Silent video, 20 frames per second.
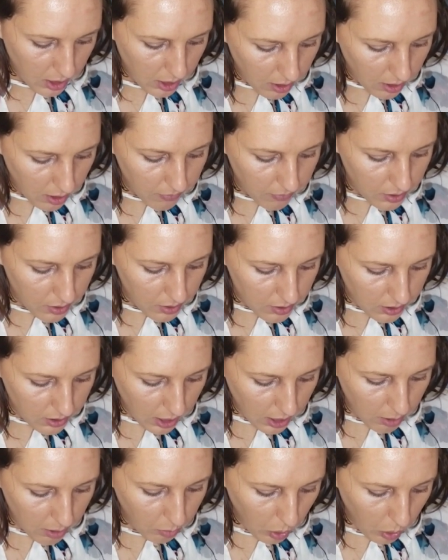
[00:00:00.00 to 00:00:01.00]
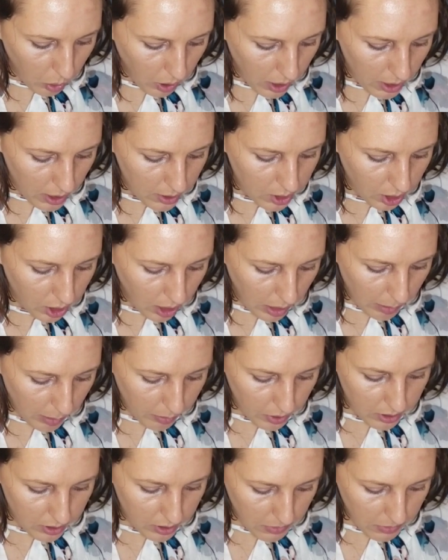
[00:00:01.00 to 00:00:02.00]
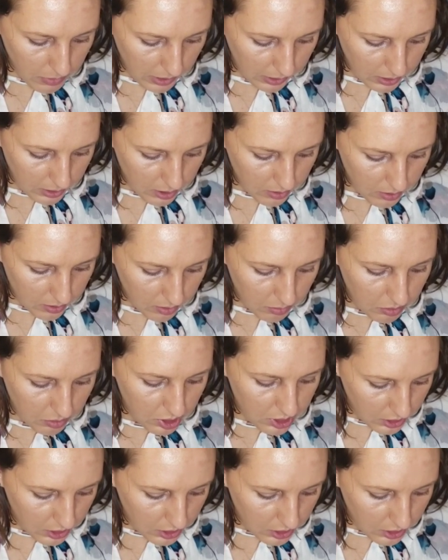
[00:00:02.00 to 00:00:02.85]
if the time required to operate the mechanism